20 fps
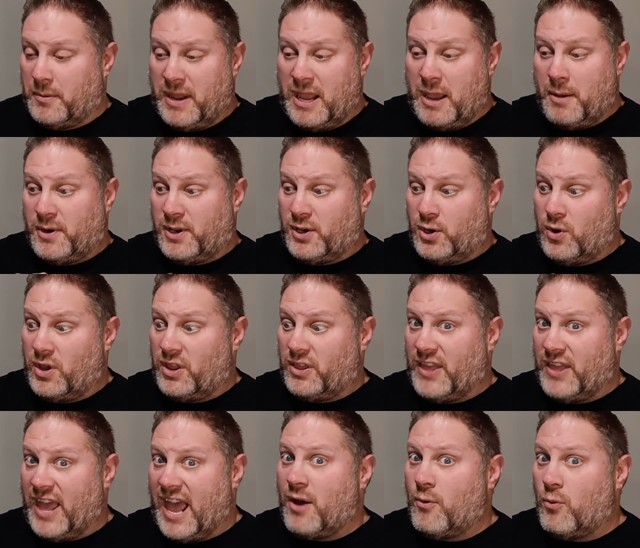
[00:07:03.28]
to be able to do
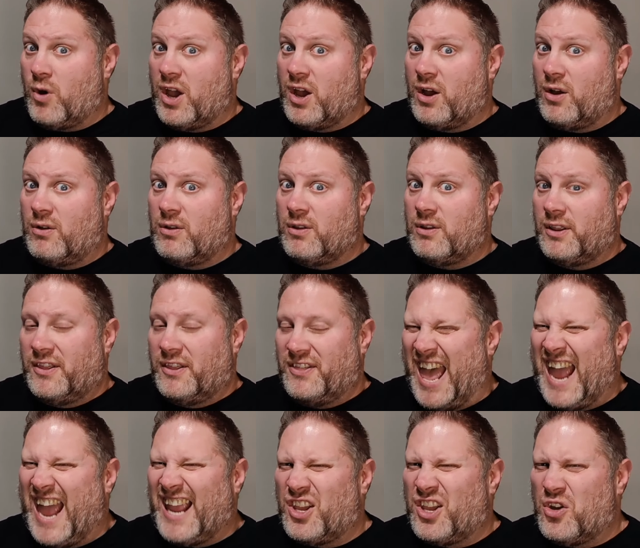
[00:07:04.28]
it that well,
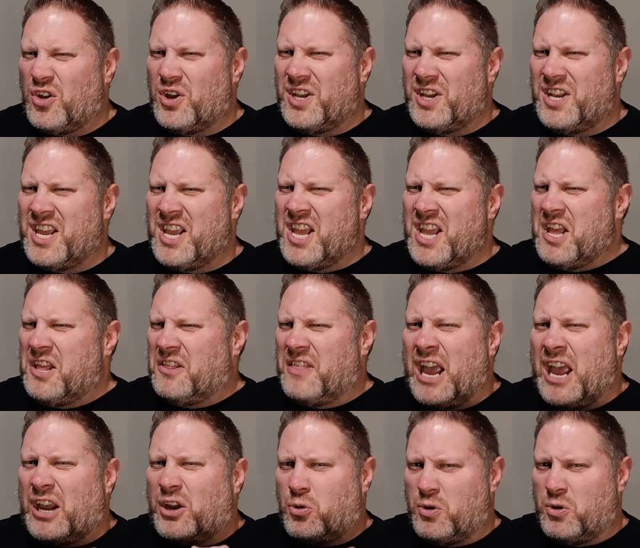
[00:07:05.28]
that good,
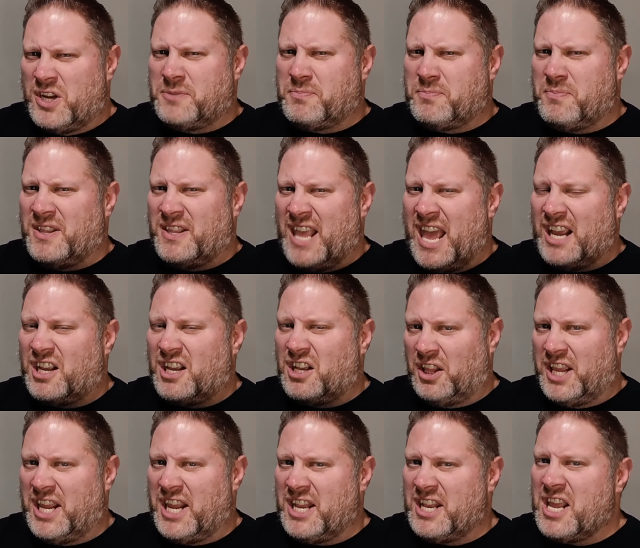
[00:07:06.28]
that crisp and that
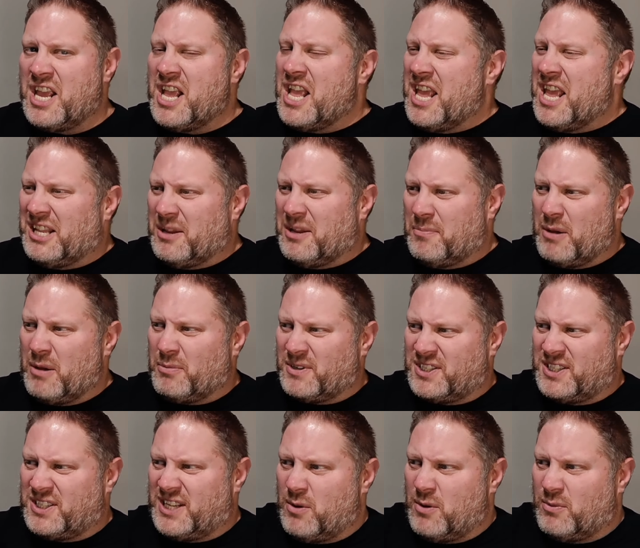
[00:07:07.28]
clean, to be able
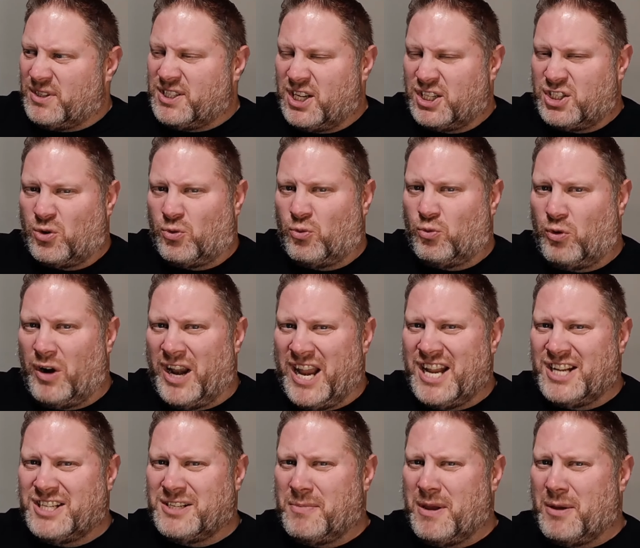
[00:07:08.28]
to sing with such a
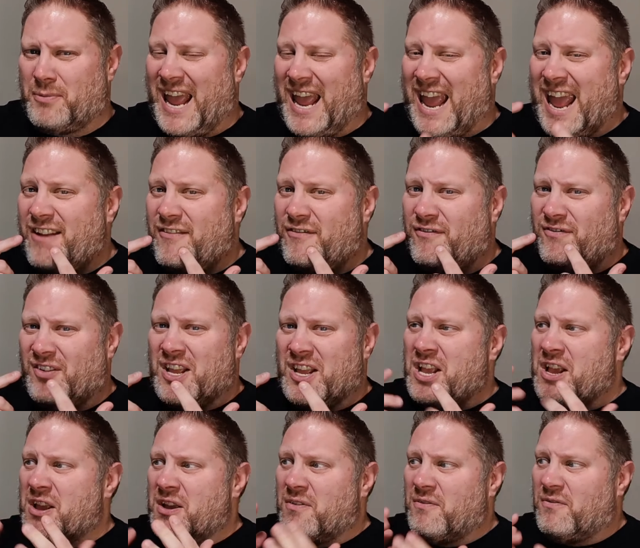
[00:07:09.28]
range and be able to add
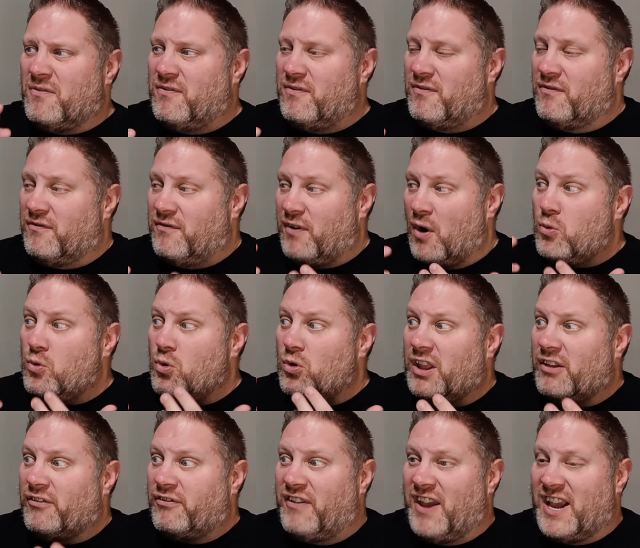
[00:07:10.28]

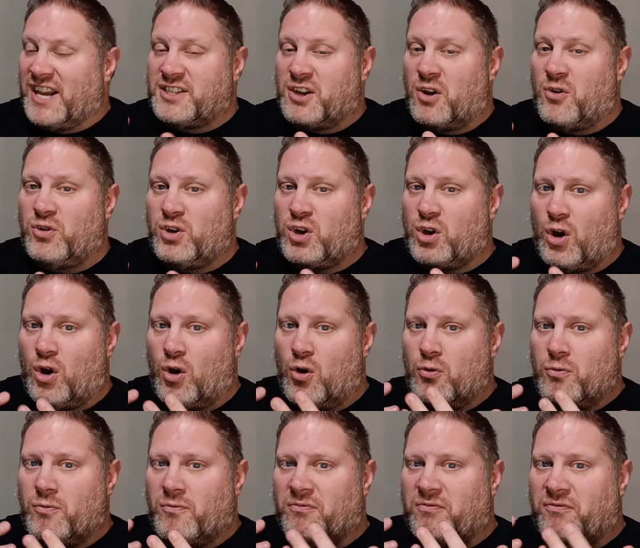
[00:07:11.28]
vocal effects on your
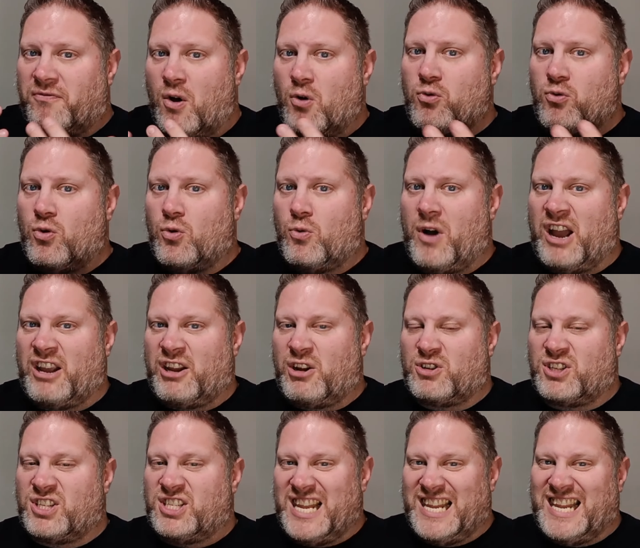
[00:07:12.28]
own vocal while
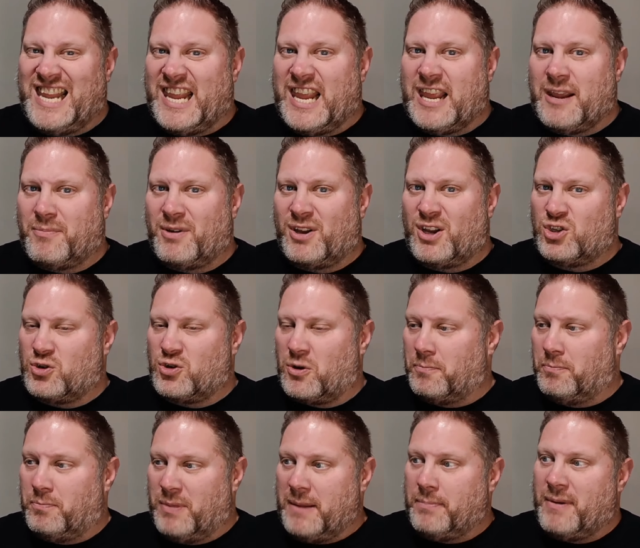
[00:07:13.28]
you're singing it because
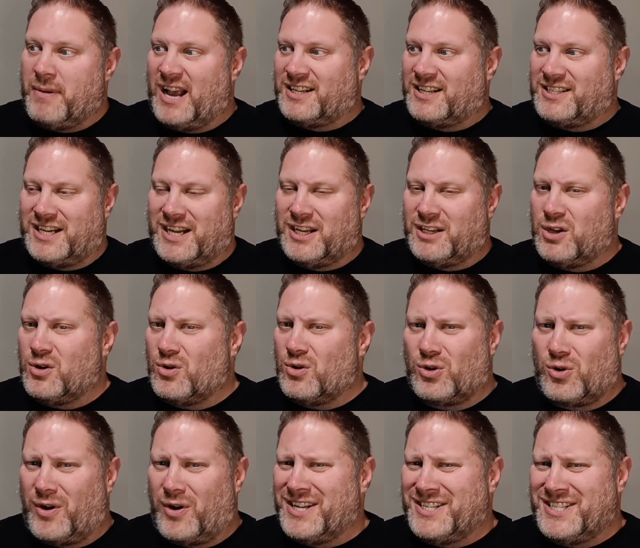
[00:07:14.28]
you're beatboxing and
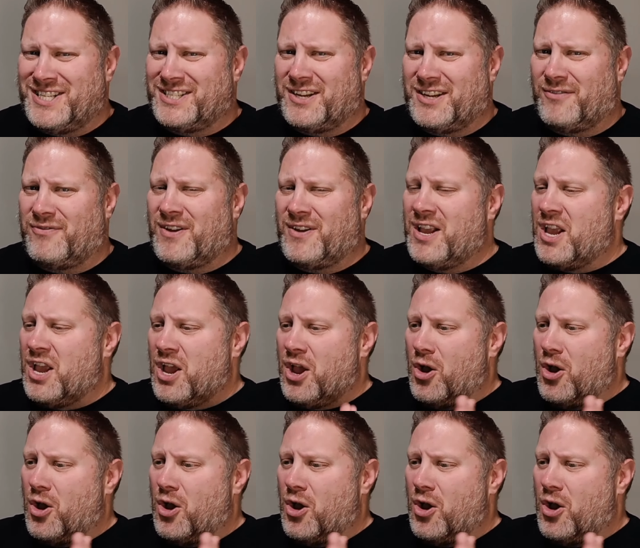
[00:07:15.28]
doing crazy stuff